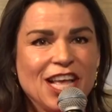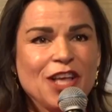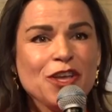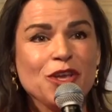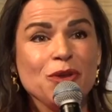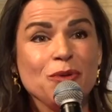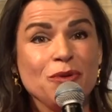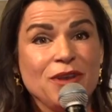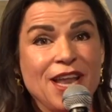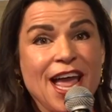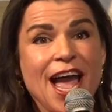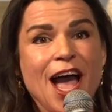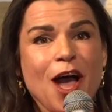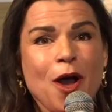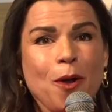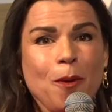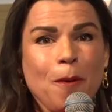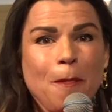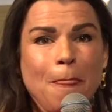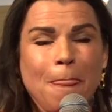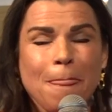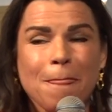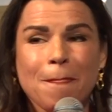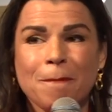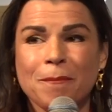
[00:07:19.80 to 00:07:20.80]
you now
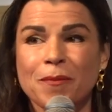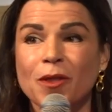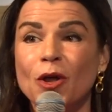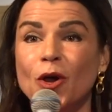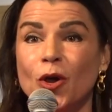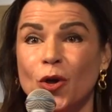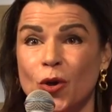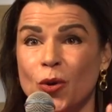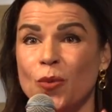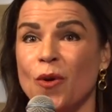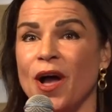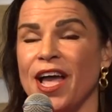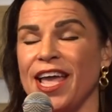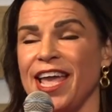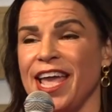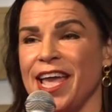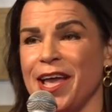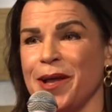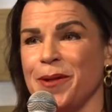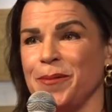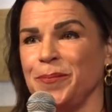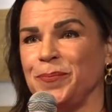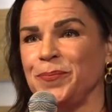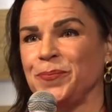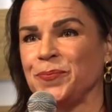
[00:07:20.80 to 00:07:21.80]
who I
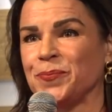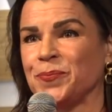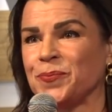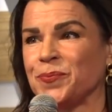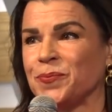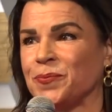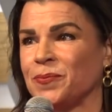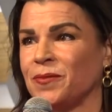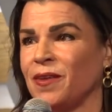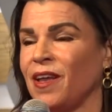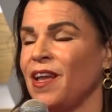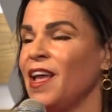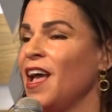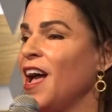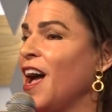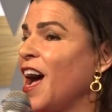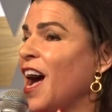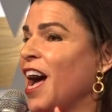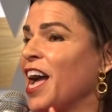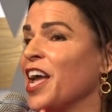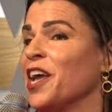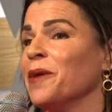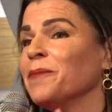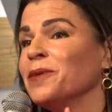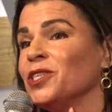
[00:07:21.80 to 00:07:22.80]
am.
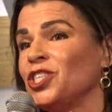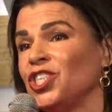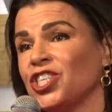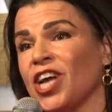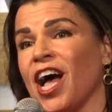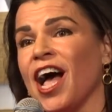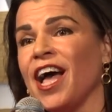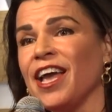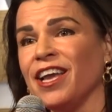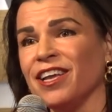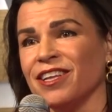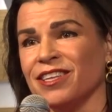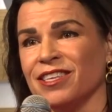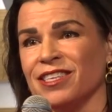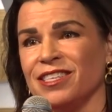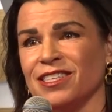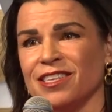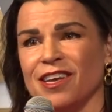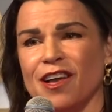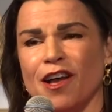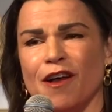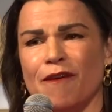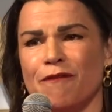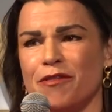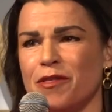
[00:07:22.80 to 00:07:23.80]
I am a child
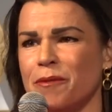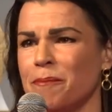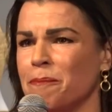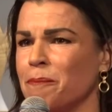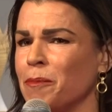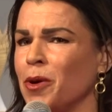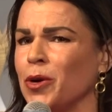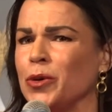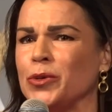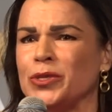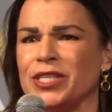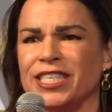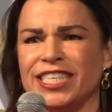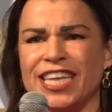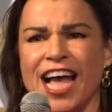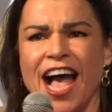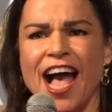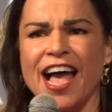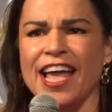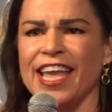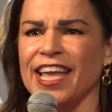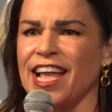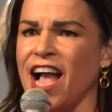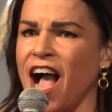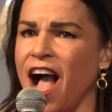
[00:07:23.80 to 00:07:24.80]
of the Most
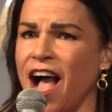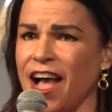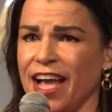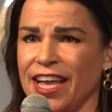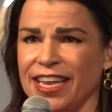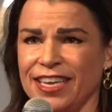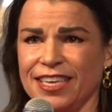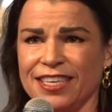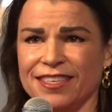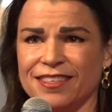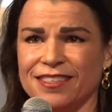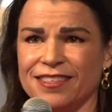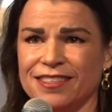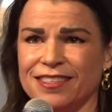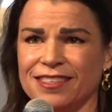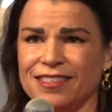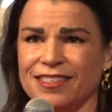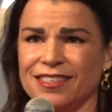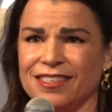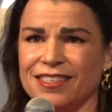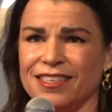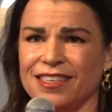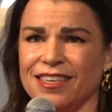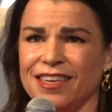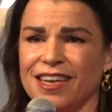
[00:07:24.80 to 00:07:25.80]
High God.
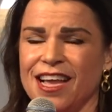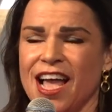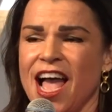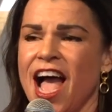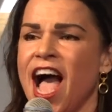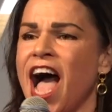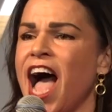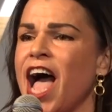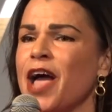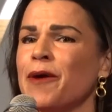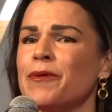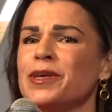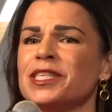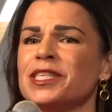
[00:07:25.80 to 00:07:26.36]
I was